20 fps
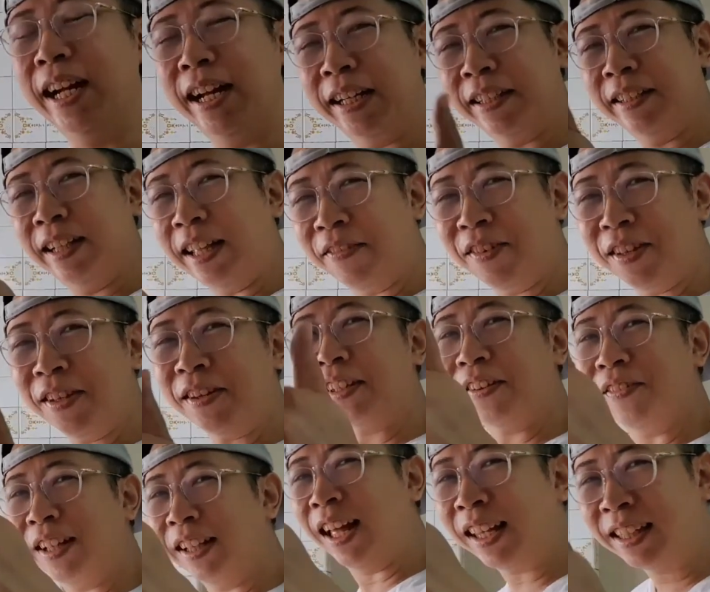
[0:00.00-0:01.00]
uh, you like the video?
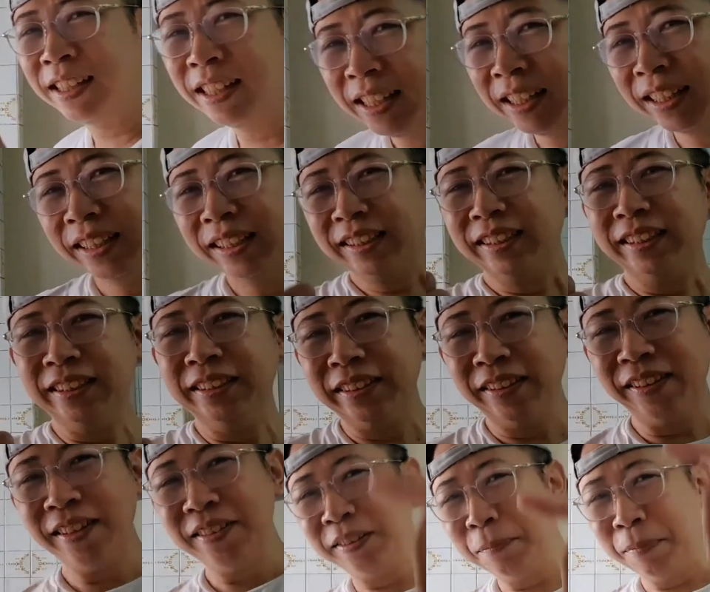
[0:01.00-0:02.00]
Give a like. You
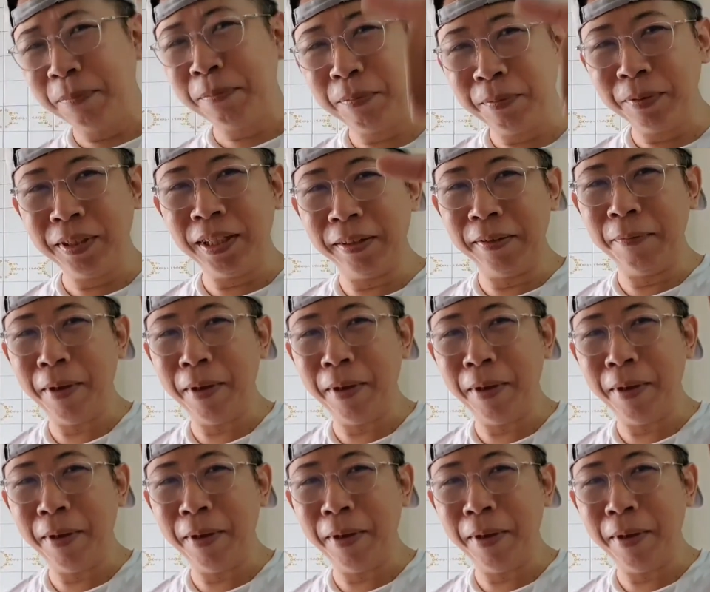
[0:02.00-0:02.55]
want to put the